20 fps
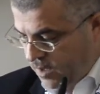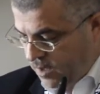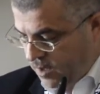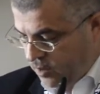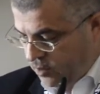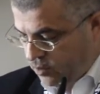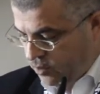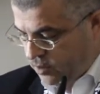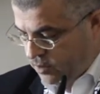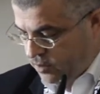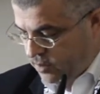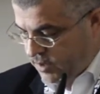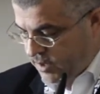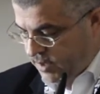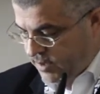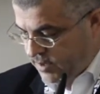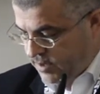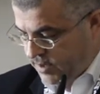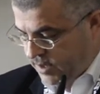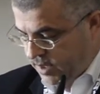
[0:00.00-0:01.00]
thought
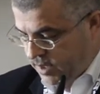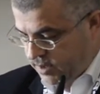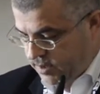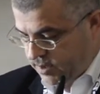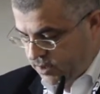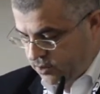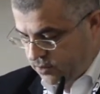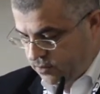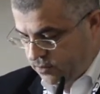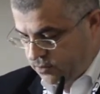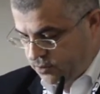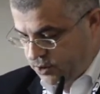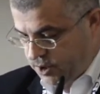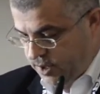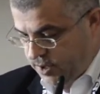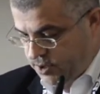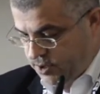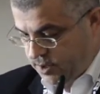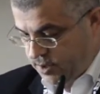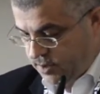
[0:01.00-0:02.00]
that started to
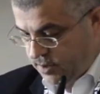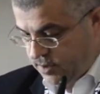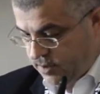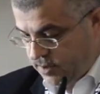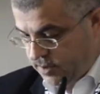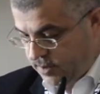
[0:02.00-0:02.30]
change it